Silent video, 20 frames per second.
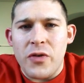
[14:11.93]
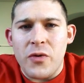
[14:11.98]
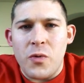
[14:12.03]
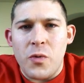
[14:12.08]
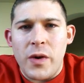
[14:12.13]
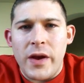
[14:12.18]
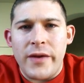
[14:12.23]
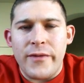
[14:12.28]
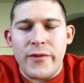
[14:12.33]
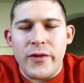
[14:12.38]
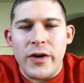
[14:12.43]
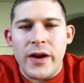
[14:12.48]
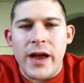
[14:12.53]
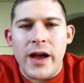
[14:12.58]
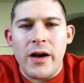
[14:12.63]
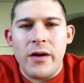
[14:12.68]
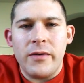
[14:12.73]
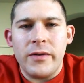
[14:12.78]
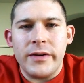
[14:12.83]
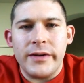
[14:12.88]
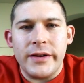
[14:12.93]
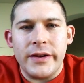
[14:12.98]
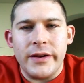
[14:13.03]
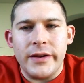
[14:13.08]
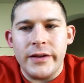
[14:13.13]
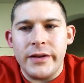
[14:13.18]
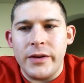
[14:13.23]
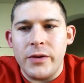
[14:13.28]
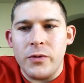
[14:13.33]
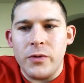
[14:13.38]
in order to get ready for
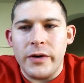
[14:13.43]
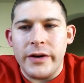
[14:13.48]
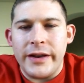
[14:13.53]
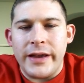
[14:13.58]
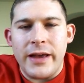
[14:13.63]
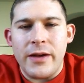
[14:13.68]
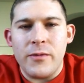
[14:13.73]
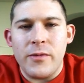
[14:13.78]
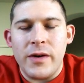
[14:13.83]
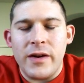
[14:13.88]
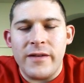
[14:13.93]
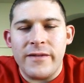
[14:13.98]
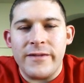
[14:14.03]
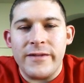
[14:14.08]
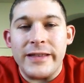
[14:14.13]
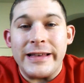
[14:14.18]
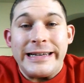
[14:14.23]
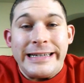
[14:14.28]
the Clydesdale